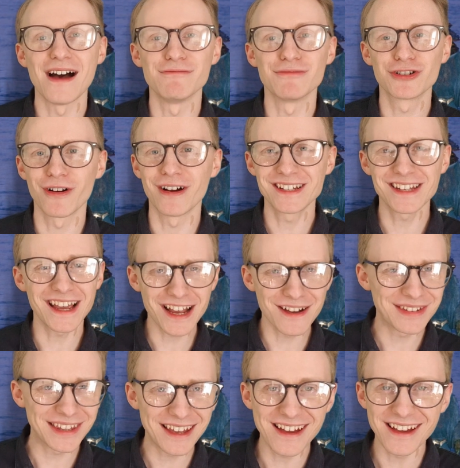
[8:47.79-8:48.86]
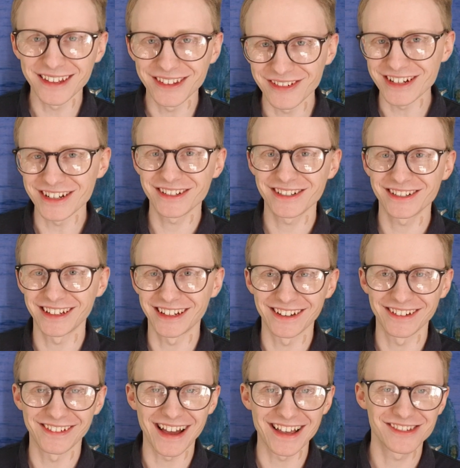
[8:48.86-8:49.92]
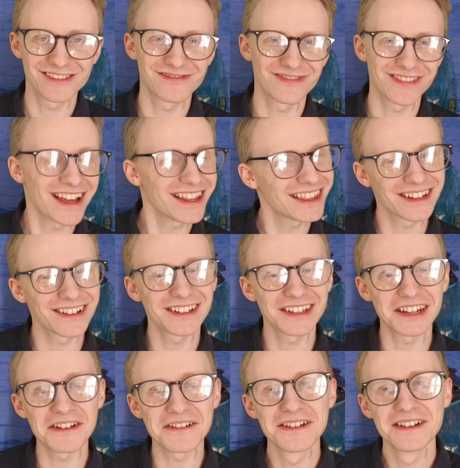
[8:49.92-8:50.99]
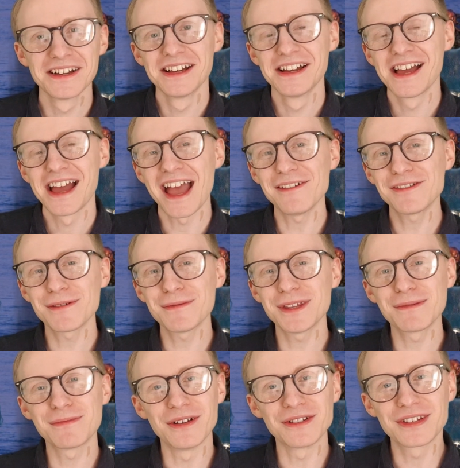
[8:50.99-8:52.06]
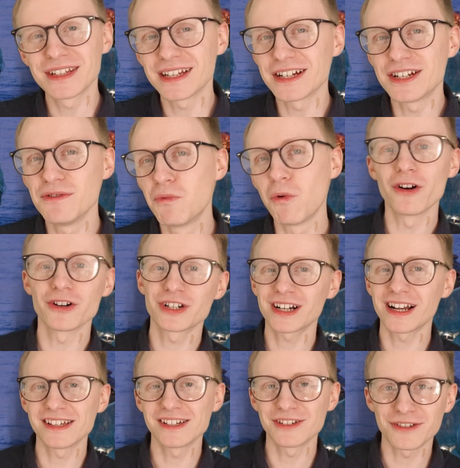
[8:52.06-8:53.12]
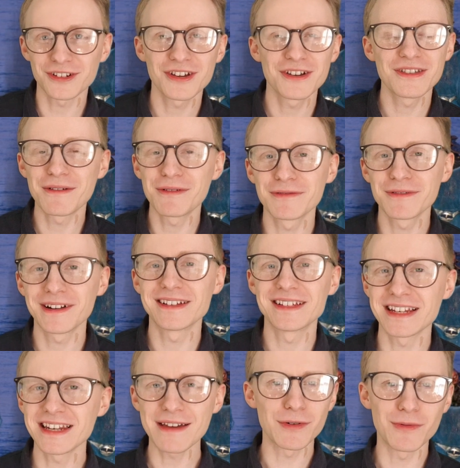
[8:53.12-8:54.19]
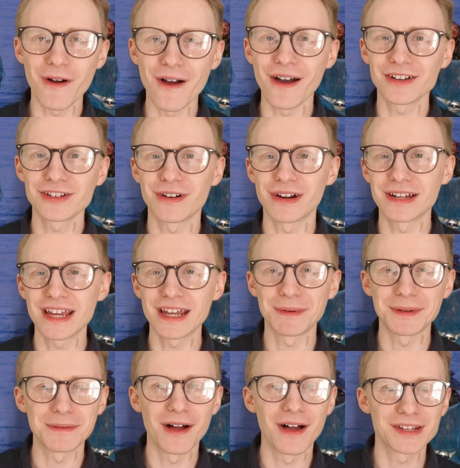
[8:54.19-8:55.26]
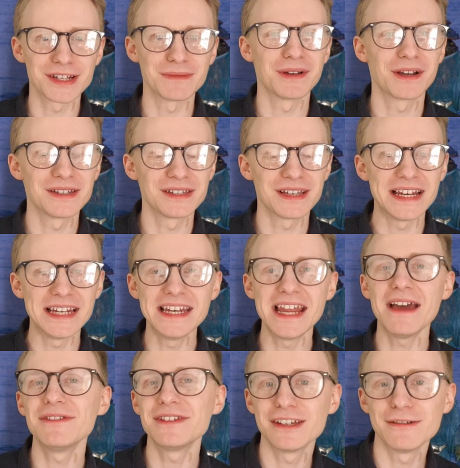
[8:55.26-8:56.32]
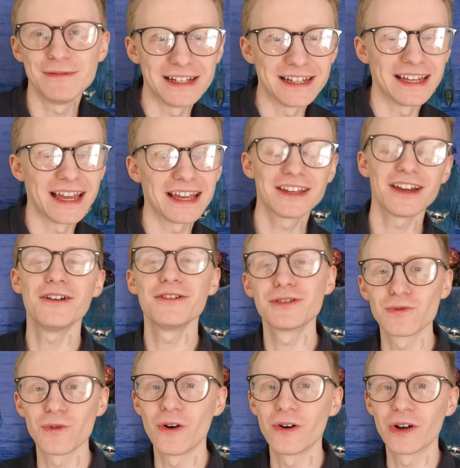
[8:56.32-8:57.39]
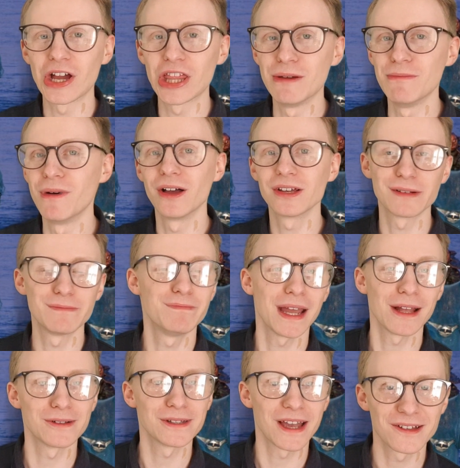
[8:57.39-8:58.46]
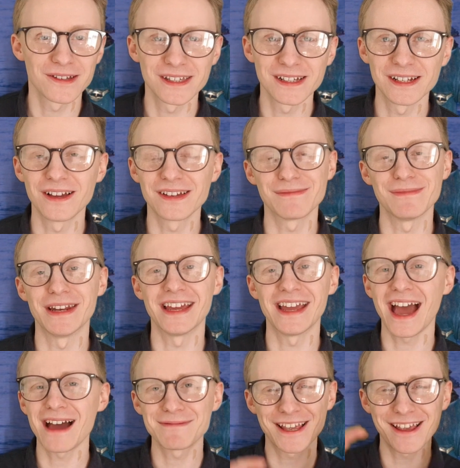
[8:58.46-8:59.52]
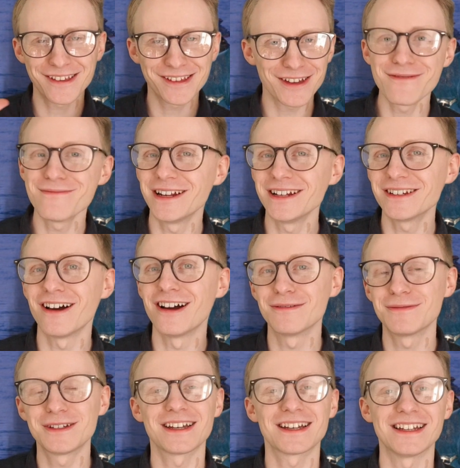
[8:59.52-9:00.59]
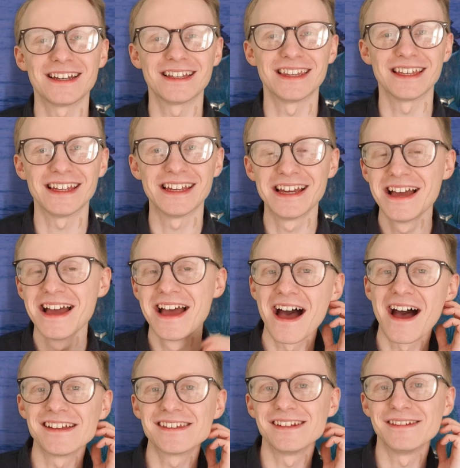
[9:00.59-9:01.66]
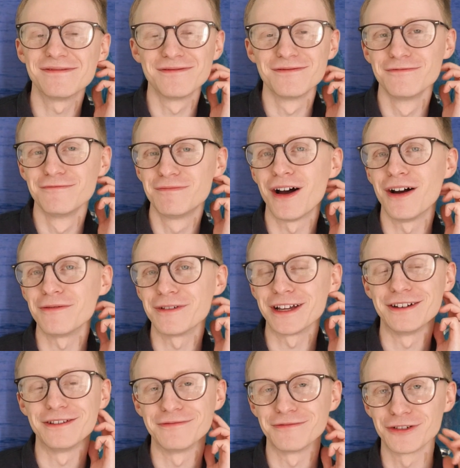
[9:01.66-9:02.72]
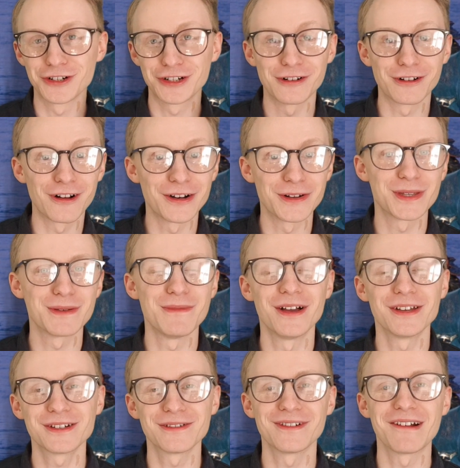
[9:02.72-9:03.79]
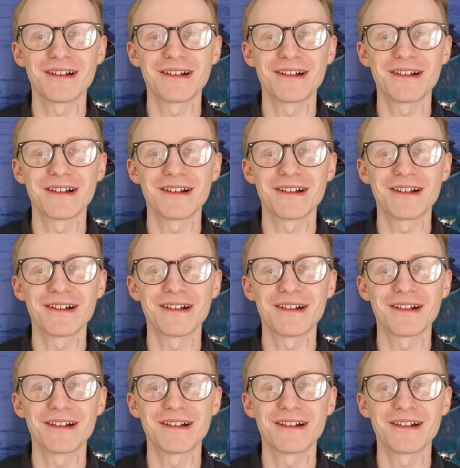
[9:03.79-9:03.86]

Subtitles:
try and take over the Earth, which, you know, as I think, you know, if some of these monsters had actually watched classic Doctor Who, they would have realised it never works trying to team up with the Master, because inevitably it goes wrong and the Master bails out at the last minute. It happens so many times, particularly in the sort of Pertwee and Roger Delgado of the Master